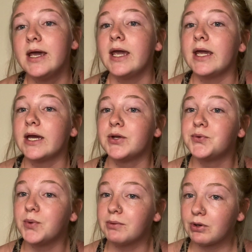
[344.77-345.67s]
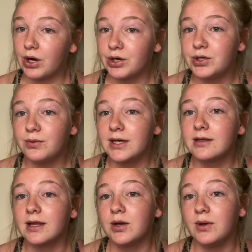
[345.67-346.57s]
And we were arguing
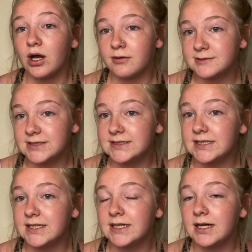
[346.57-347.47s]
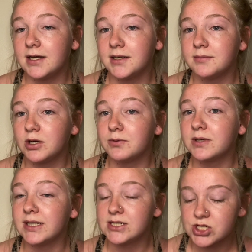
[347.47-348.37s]
like we often did. Our
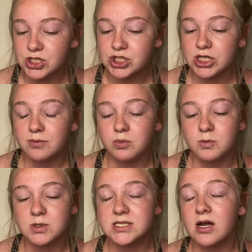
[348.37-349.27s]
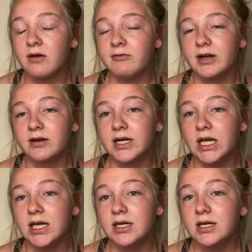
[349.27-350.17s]
relationship was not
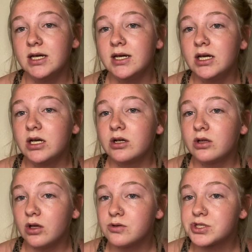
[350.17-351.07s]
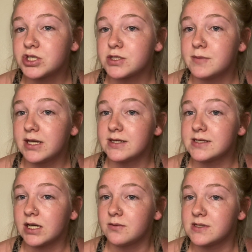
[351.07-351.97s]
very close just because
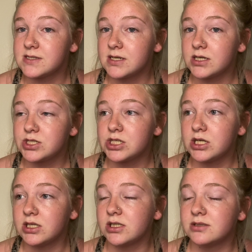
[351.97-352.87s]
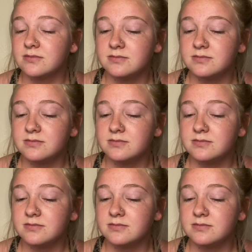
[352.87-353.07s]
I was such a